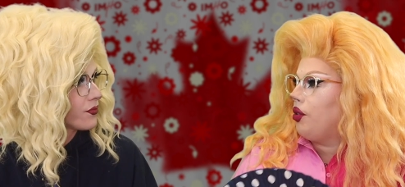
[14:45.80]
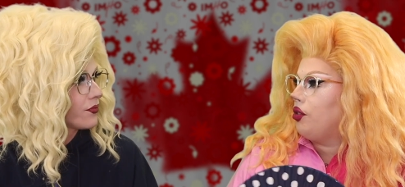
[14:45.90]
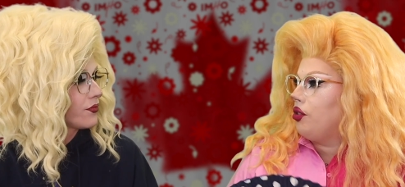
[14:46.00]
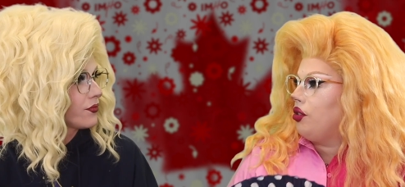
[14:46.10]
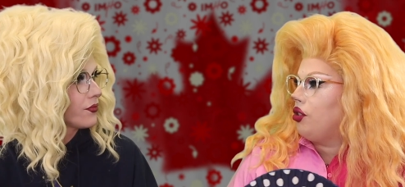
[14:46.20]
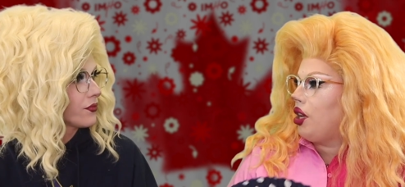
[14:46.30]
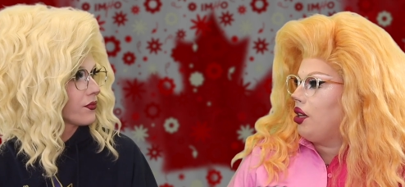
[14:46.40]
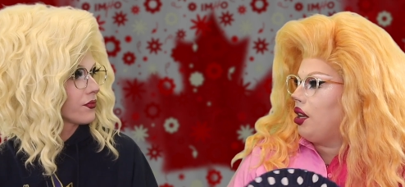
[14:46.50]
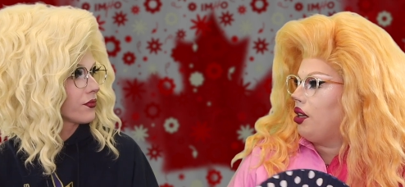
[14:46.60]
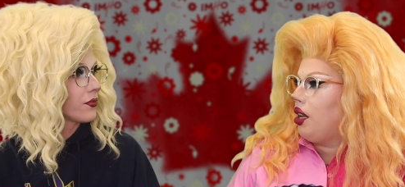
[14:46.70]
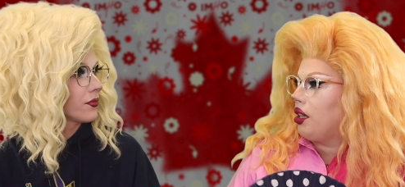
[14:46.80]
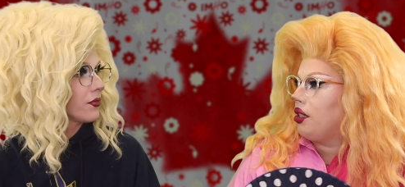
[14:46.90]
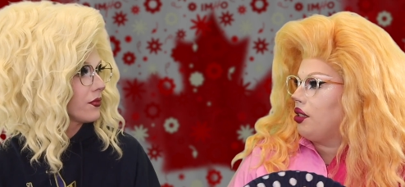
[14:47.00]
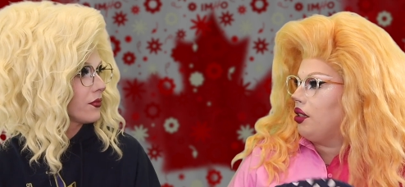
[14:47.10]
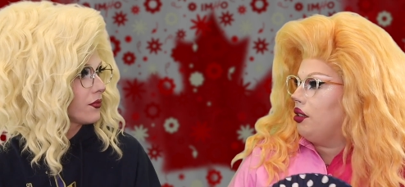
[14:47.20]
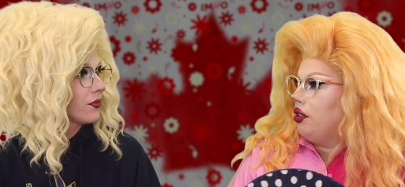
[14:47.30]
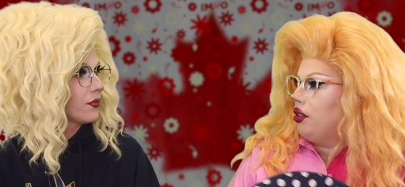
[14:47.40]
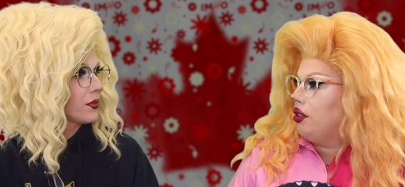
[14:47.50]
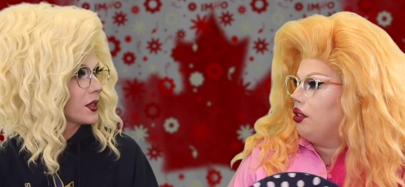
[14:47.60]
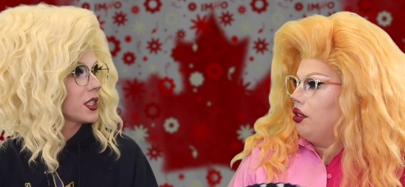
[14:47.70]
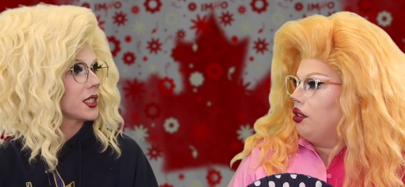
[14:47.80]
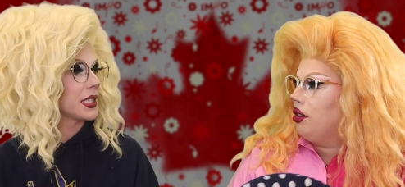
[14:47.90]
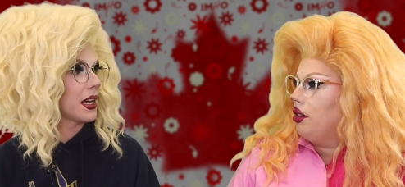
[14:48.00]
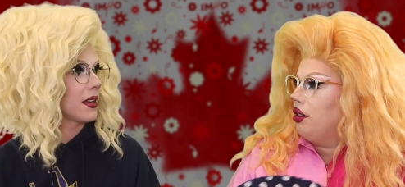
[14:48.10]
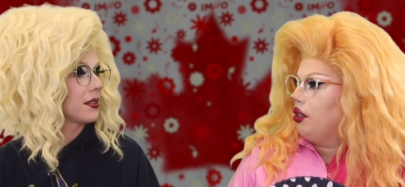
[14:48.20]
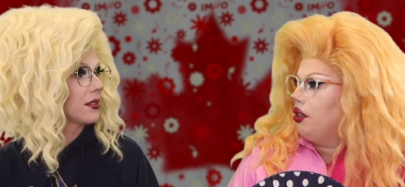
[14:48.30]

Speaker 1: the jet necklace in?
Speaker 2: She's dead.